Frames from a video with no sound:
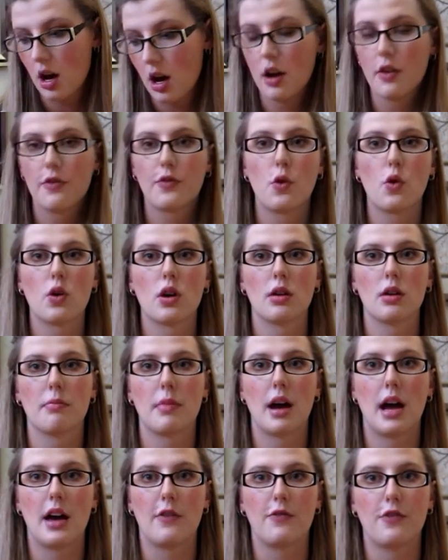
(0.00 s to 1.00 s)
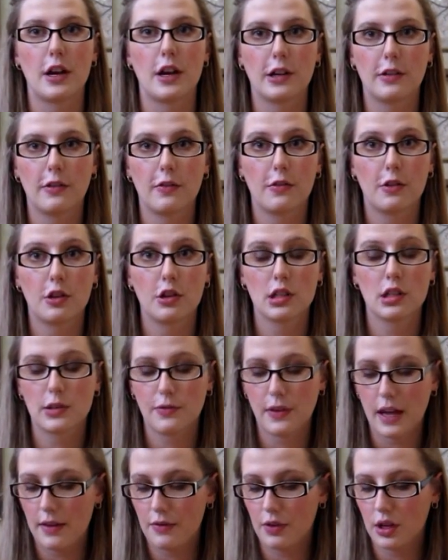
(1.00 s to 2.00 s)
For my fragrance
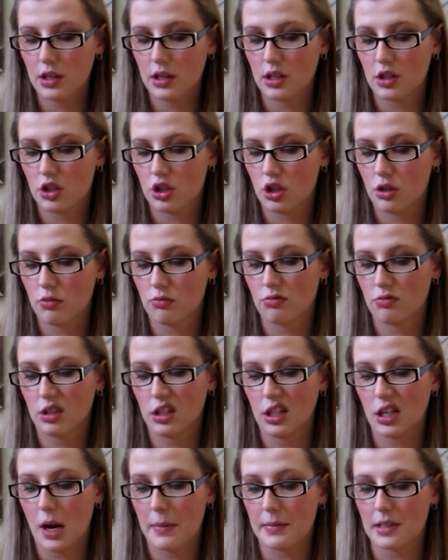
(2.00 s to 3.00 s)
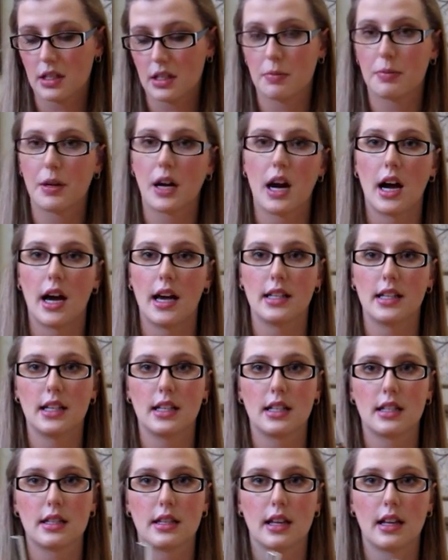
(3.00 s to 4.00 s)
favorite, this shouldn't really come as a surprise.
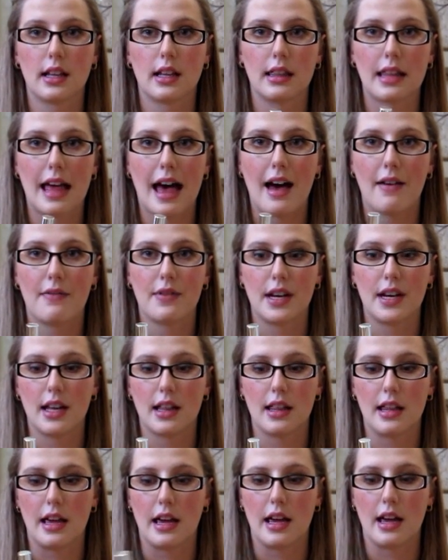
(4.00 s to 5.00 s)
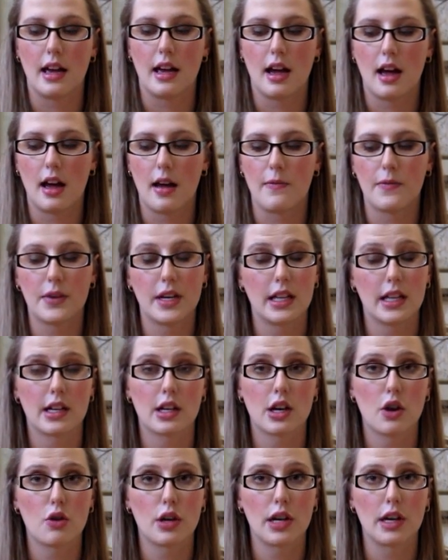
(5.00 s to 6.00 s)
It's the Lavanila Vanilla
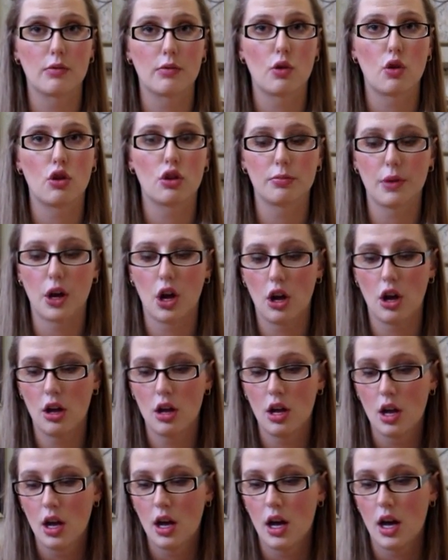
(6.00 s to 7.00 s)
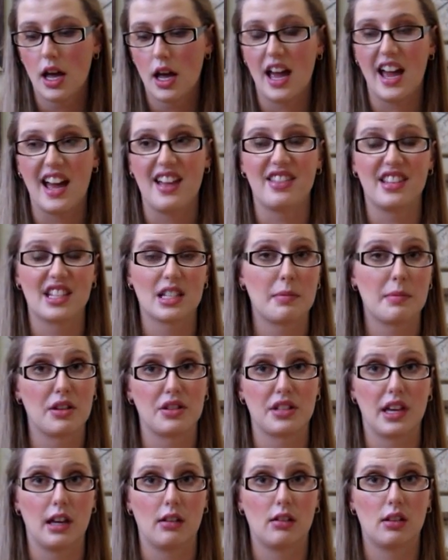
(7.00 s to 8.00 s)
Coconut Rollerball, and this
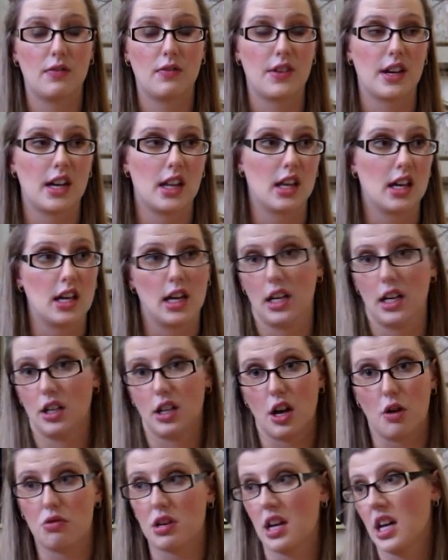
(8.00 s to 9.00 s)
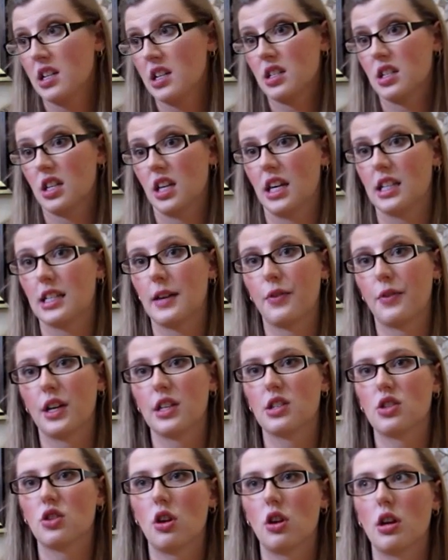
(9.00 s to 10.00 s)
smells like vanilla and coconut, except for
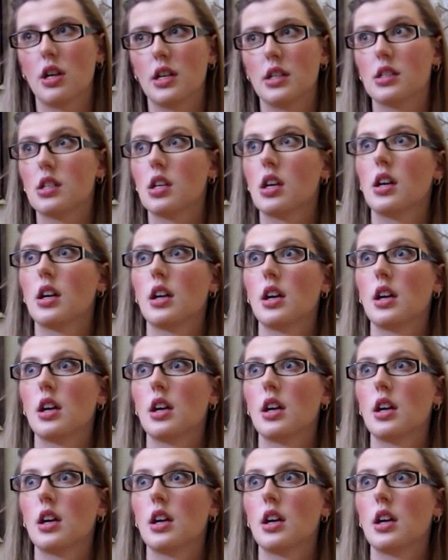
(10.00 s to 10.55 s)
it's not